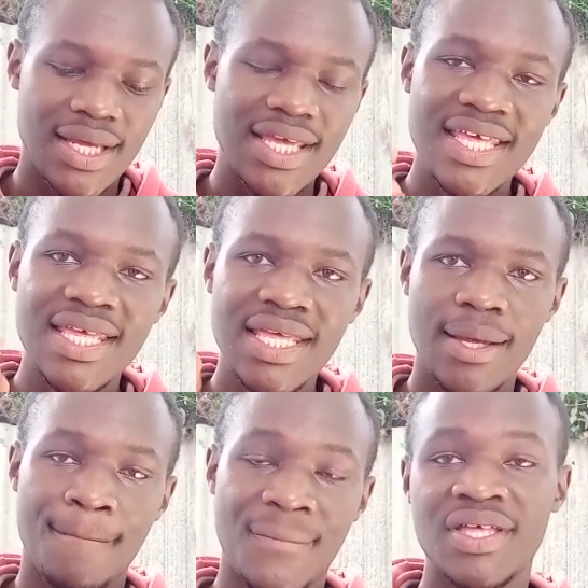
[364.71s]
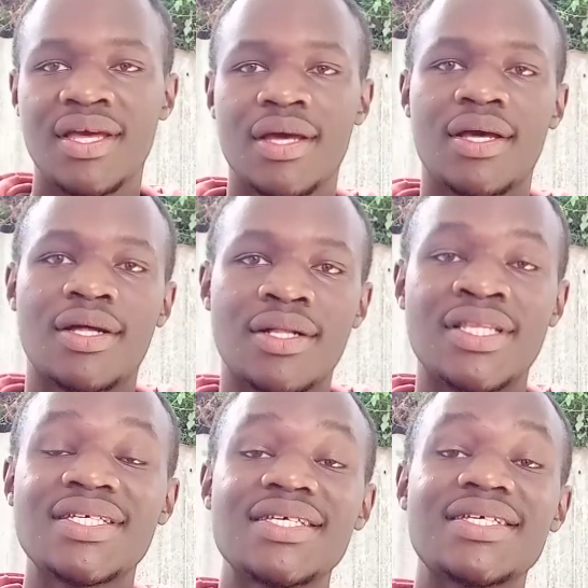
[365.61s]
EB.
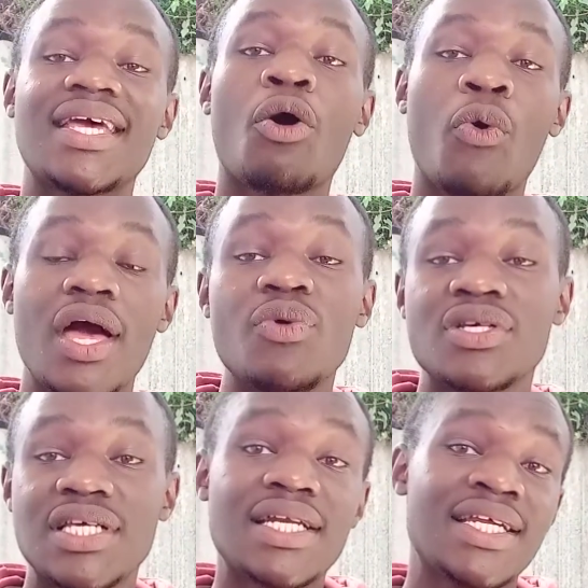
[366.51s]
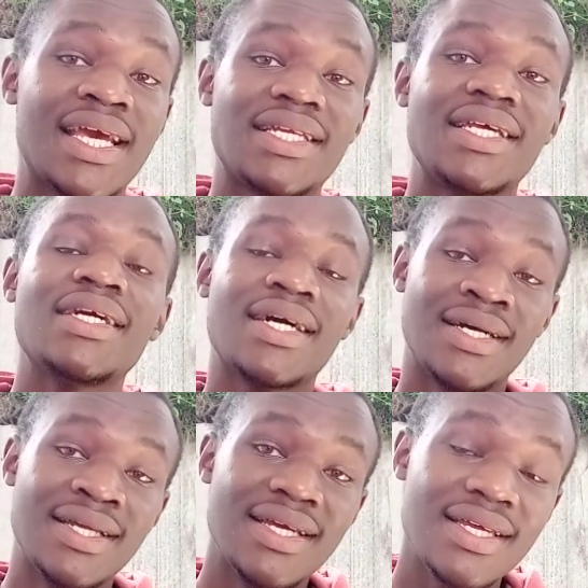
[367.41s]
This is like where we start getting
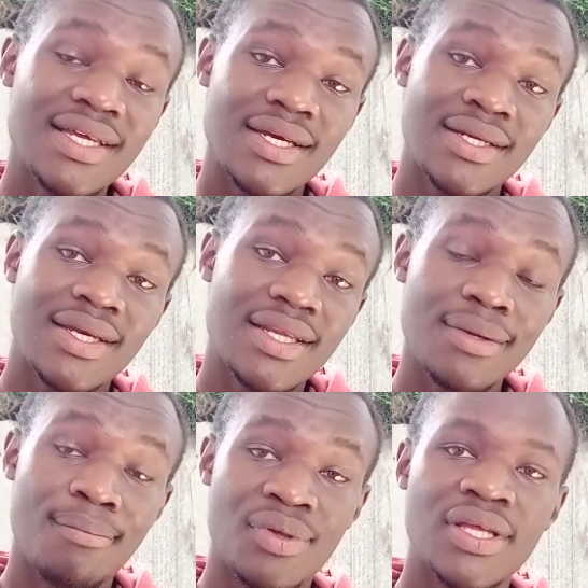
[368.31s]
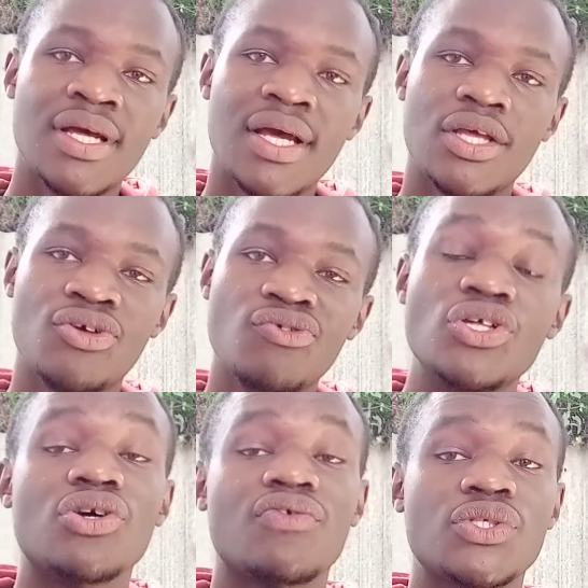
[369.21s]
really big
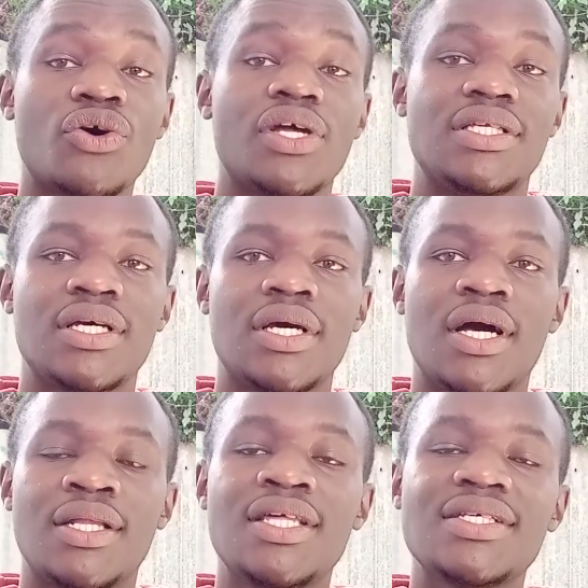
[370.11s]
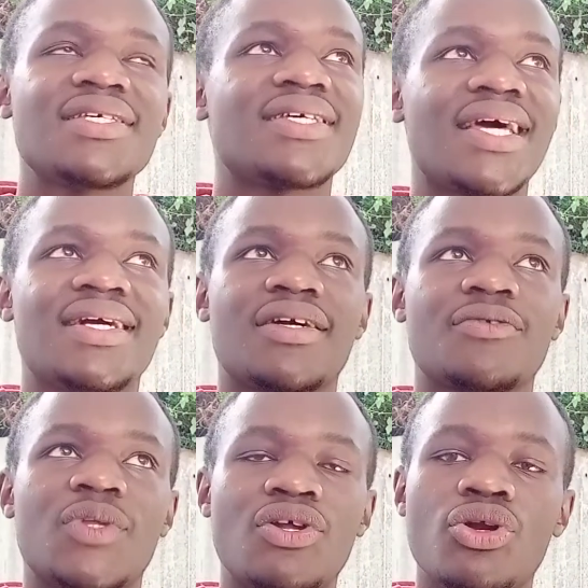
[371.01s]
units of storage. This is like,
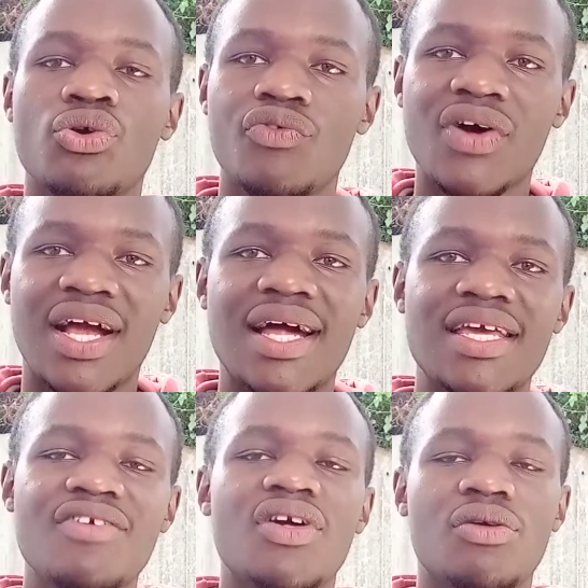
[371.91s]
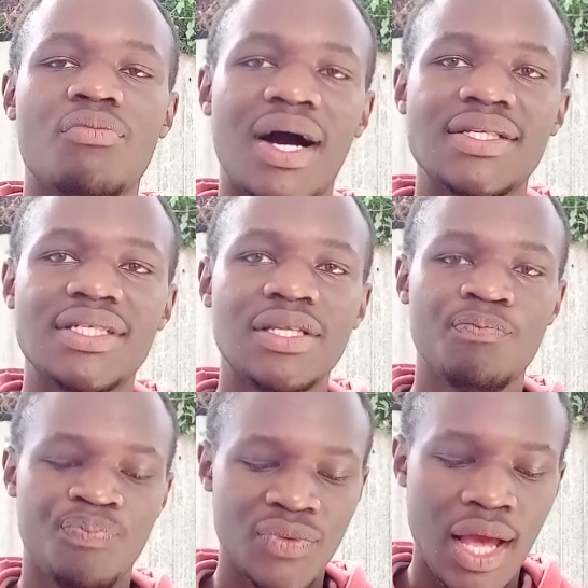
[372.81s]
I don't know if I can even imagine
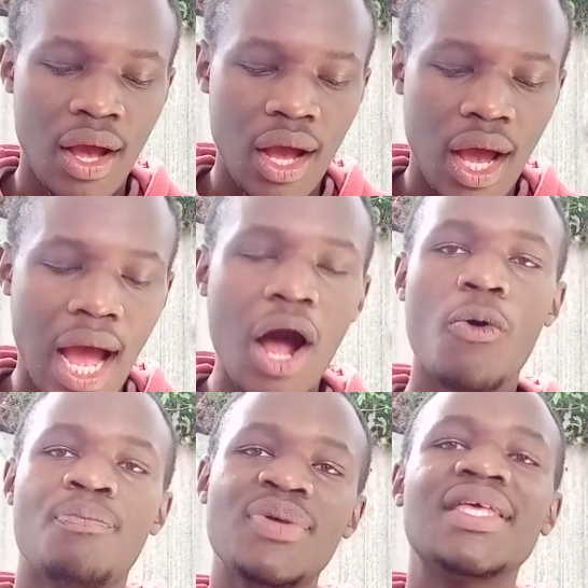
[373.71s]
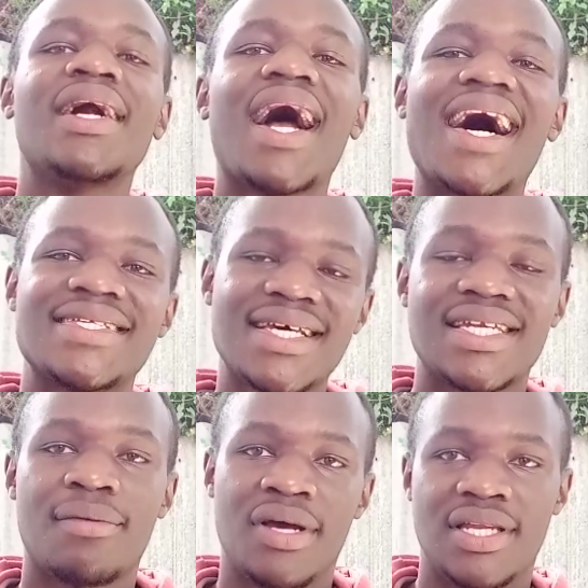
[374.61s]
how big a
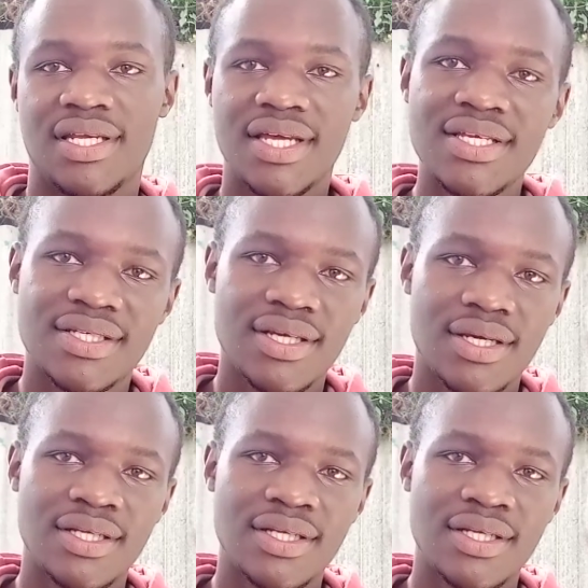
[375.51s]
zettabyte is.